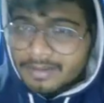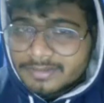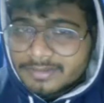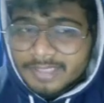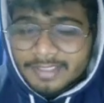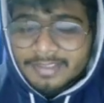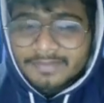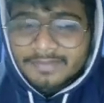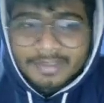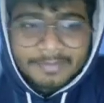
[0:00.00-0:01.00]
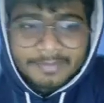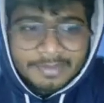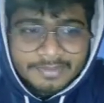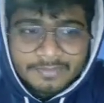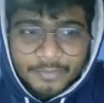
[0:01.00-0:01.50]
I did not give the name, but
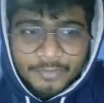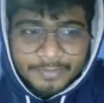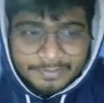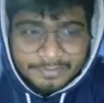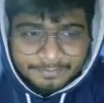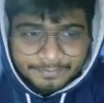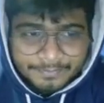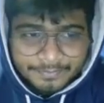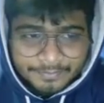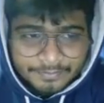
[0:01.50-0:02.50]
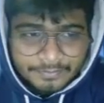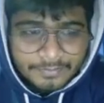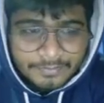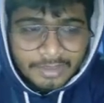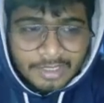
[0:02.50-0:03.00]
it's void b.
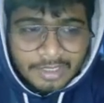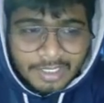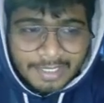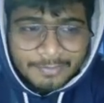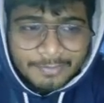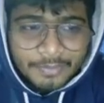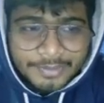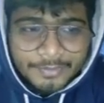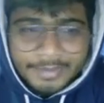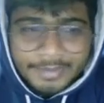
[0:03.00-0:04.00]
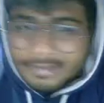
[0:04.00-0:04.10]
I'm calling to b.